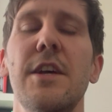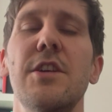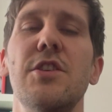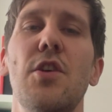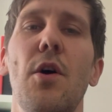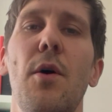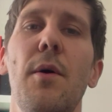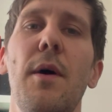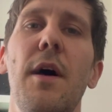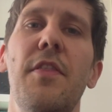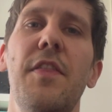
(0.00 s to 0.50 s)

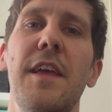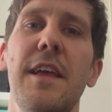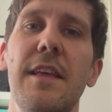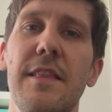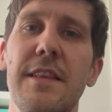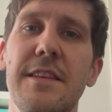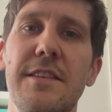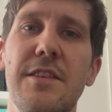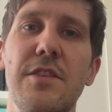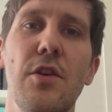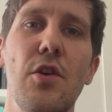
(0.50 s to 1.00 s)
So I think
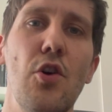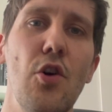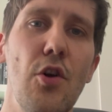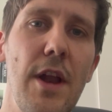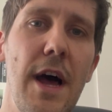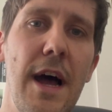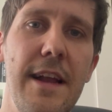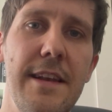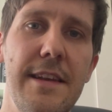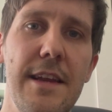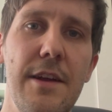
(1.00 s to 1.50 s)
this is a good
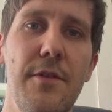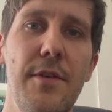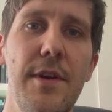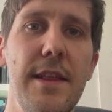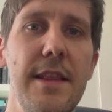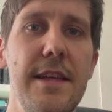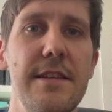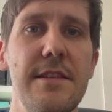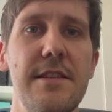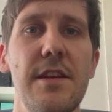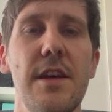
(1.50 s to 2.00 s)
idea,
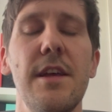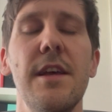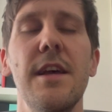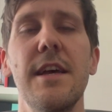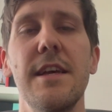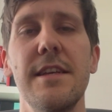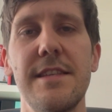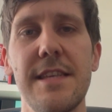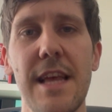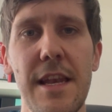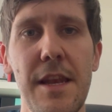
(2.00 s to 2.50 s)
really, is to
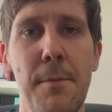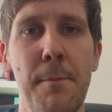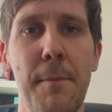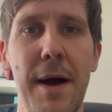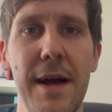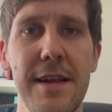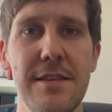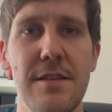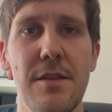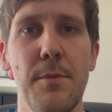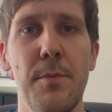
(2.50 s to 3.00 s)
send him
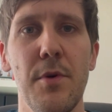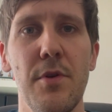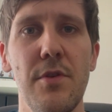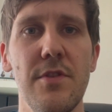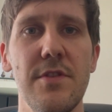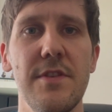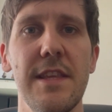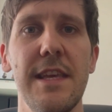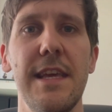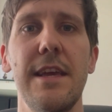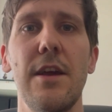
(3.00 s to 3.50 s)
back to the
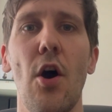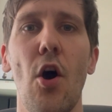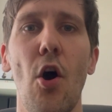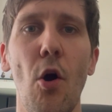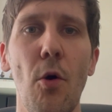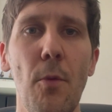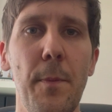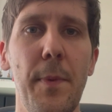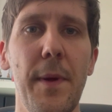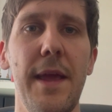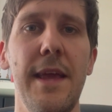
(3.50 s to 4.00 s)
Bundesliga,
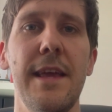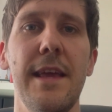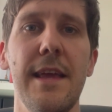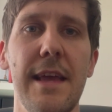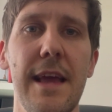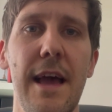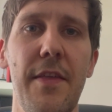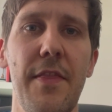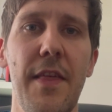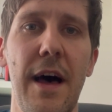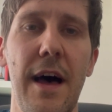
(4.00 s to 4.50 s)
hope he can
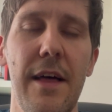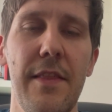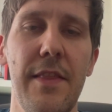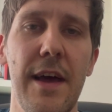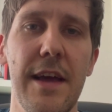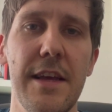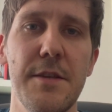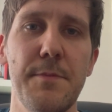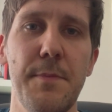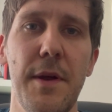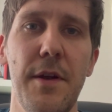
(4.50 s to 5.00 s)
get that
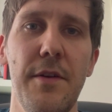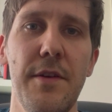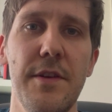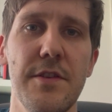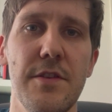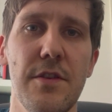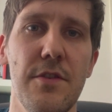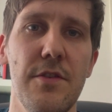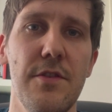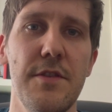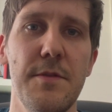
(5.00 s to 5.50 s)

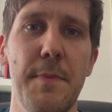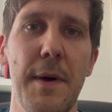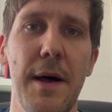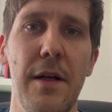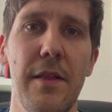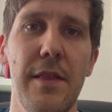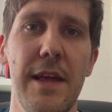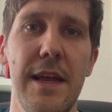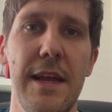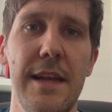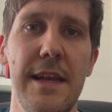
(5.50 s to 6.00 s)
experience under his
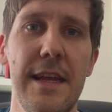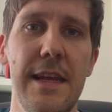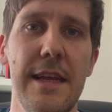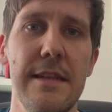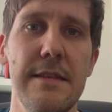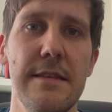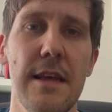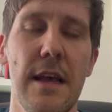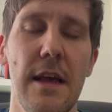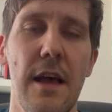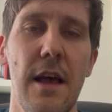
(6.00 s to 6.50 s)
belt that he
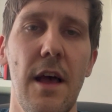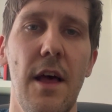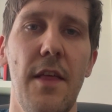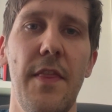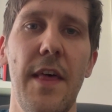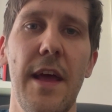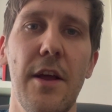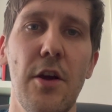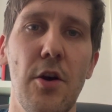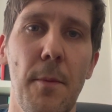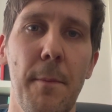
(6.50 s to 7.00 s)
needs,
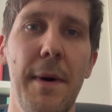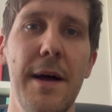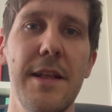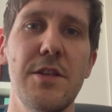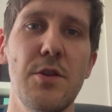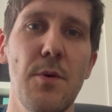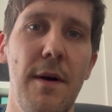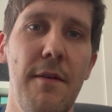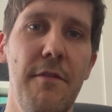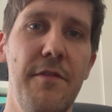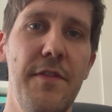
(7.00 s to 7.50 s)
and then come back
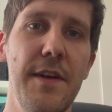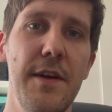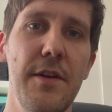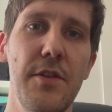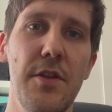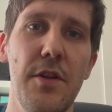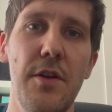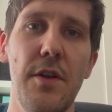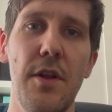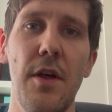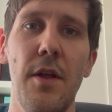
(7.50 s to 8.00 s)
to
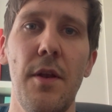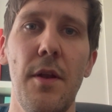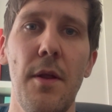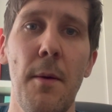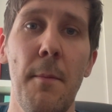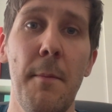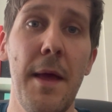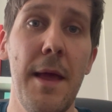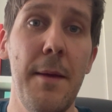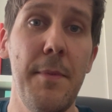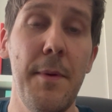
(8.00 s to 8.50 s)
Anfield
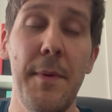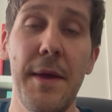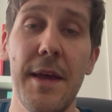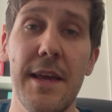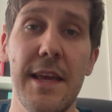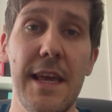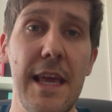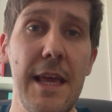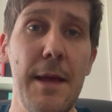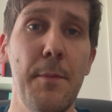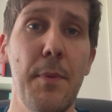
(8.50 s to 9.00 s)
and maybe be a
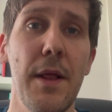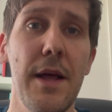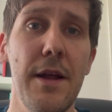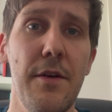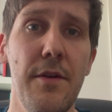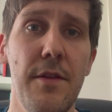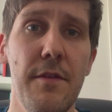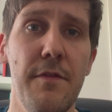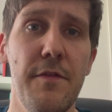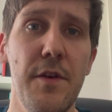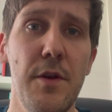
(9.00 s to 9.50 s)
key player
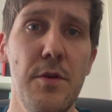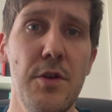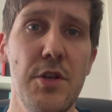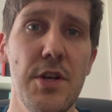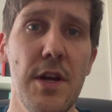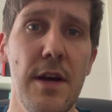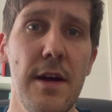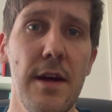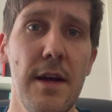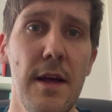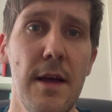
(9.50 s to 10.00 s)
in the
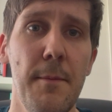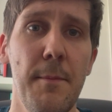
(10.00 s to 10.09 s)
future.